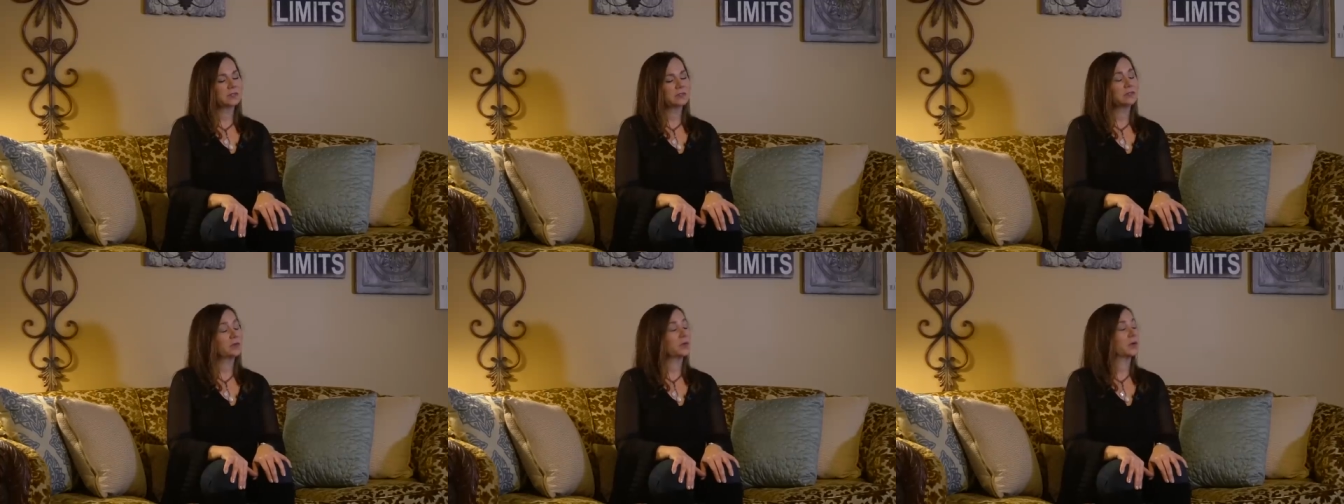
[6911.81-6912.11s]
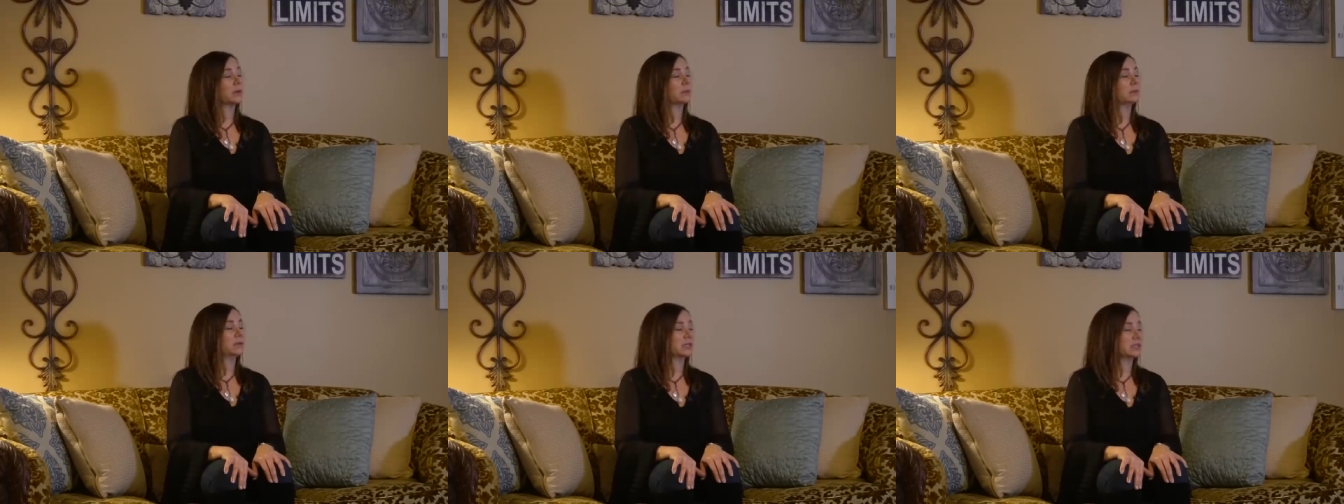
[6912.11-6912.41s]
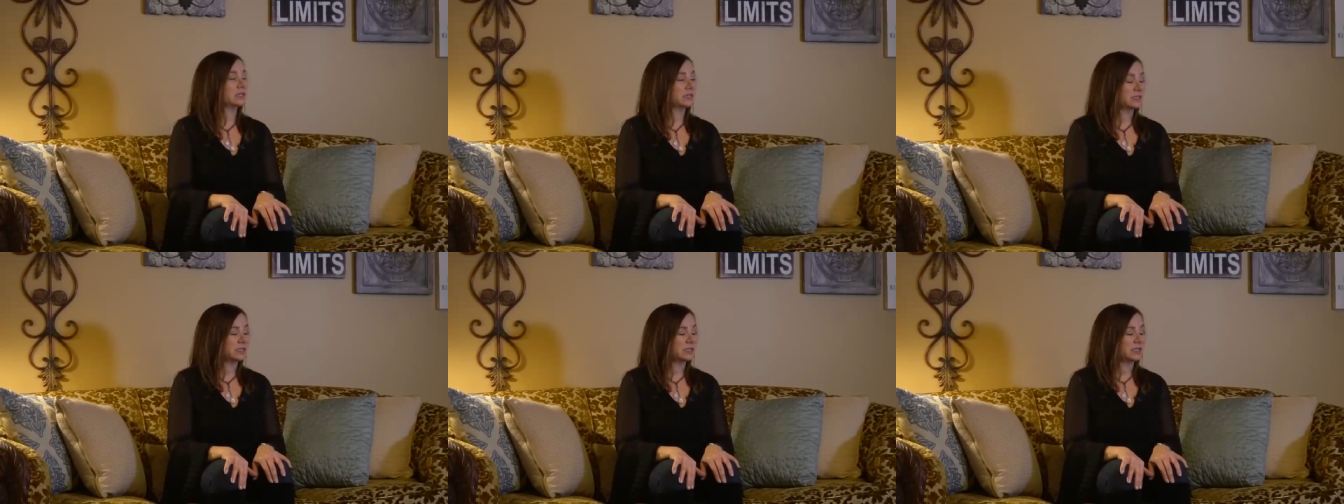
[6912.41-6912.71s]
your
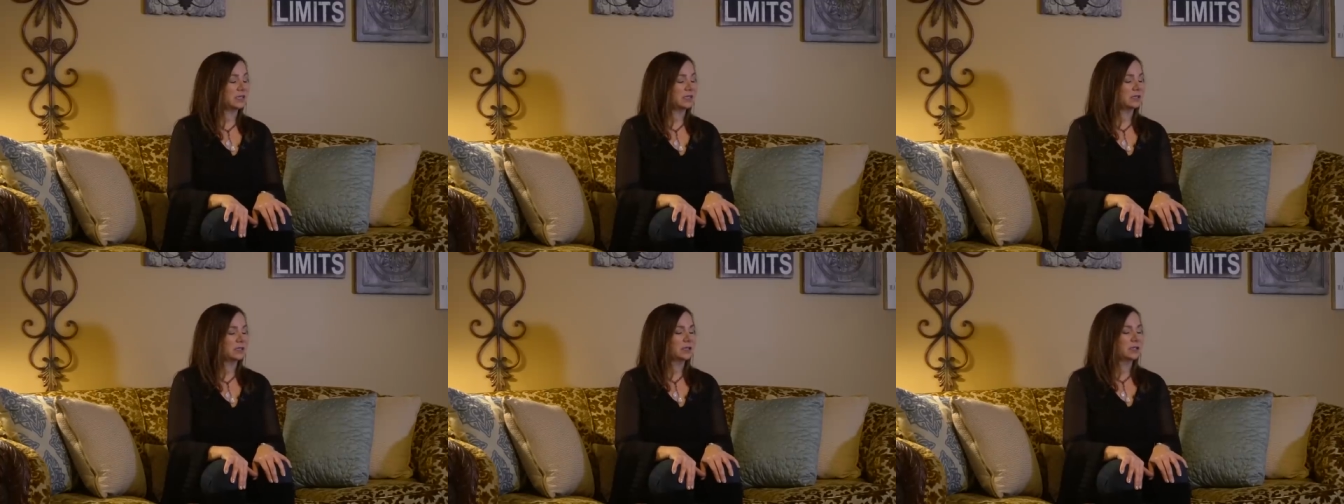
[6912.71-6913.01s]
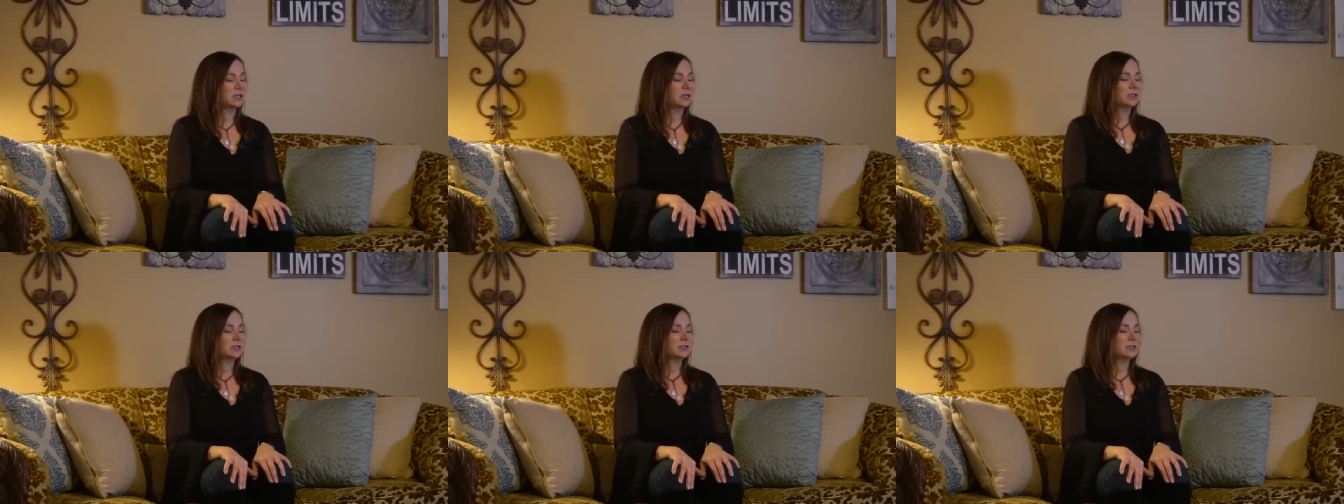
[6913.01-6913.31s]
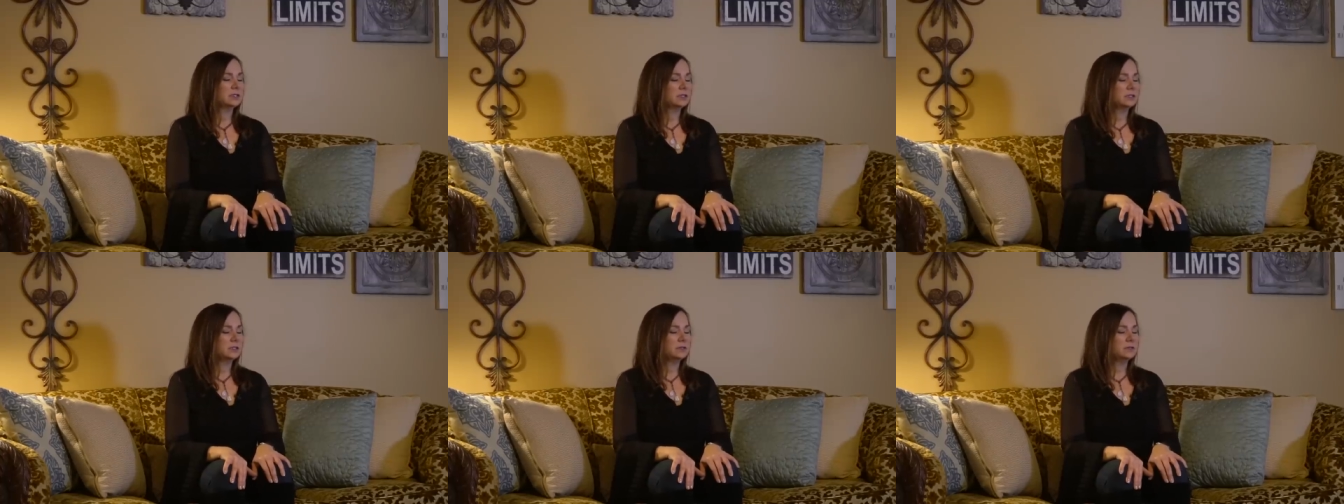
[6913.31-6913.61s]
ability
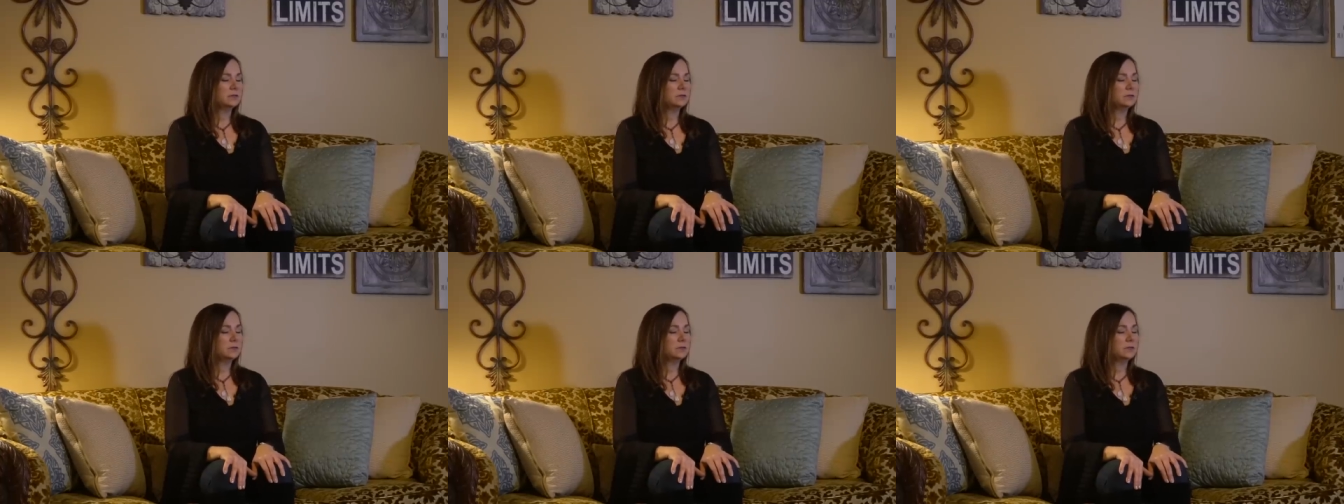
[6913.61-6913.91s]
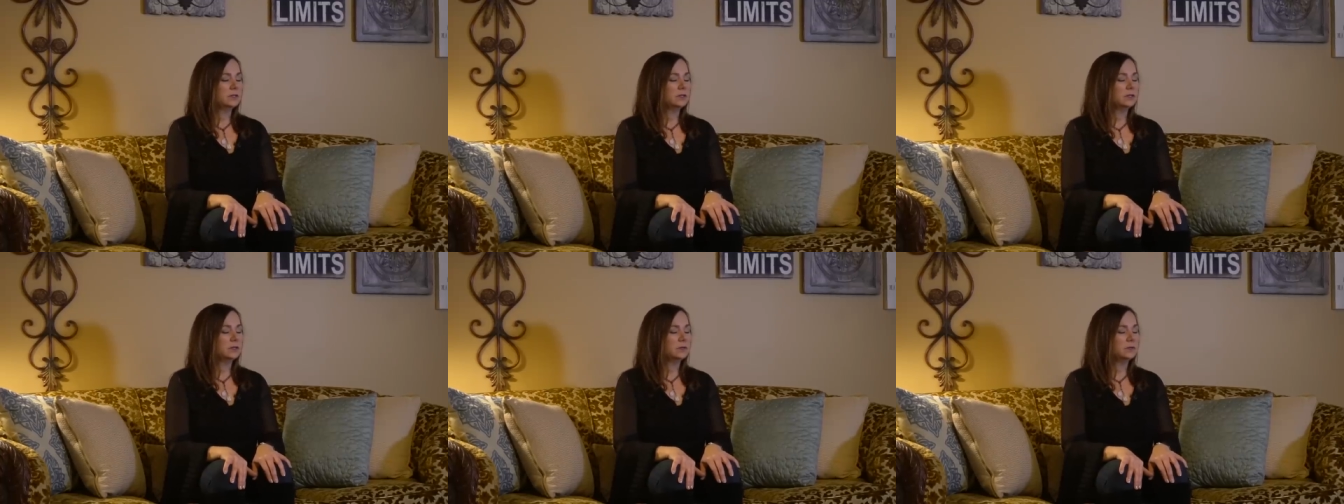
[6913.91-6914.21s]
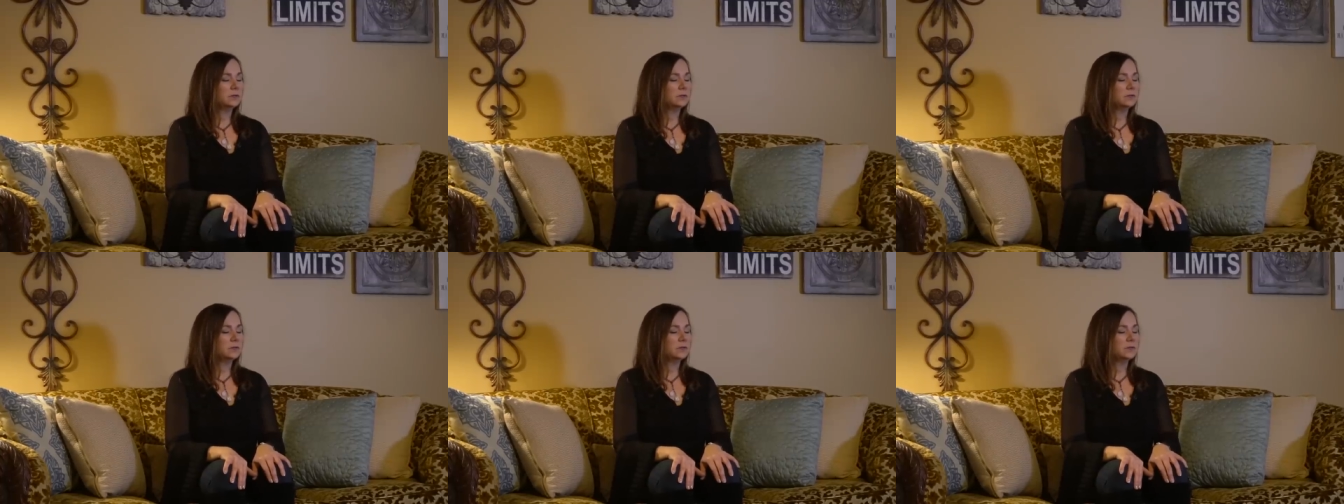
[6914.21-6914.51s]
to
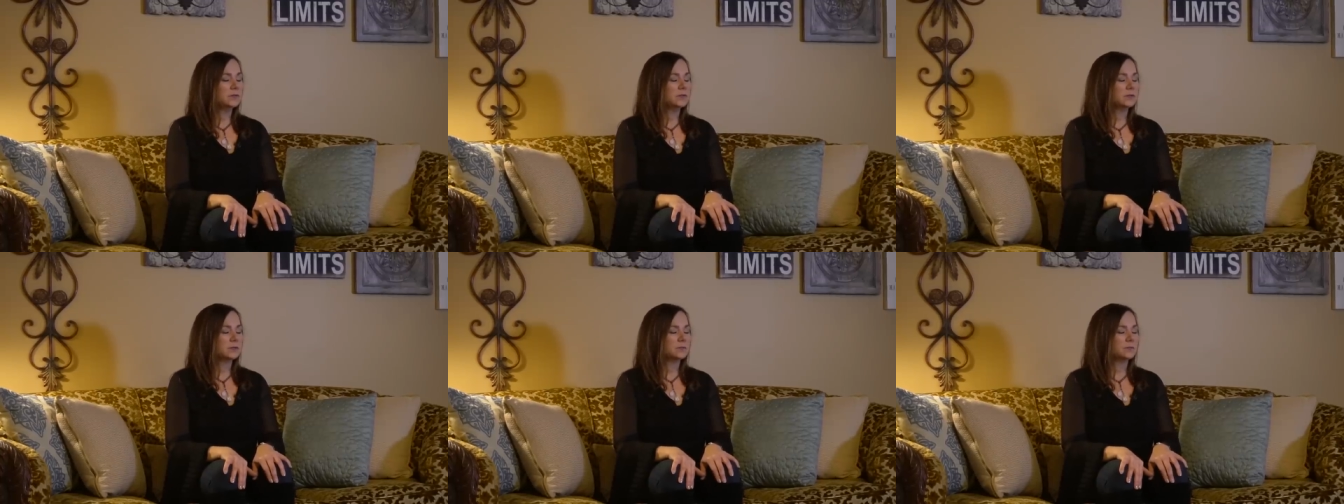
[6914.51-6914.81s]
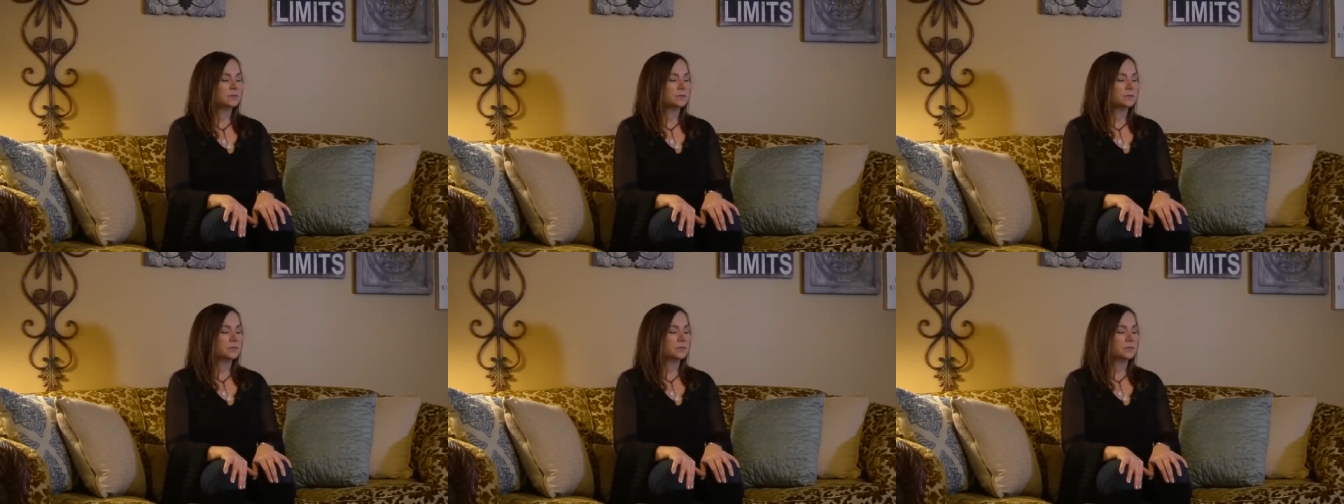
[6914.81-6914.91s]
use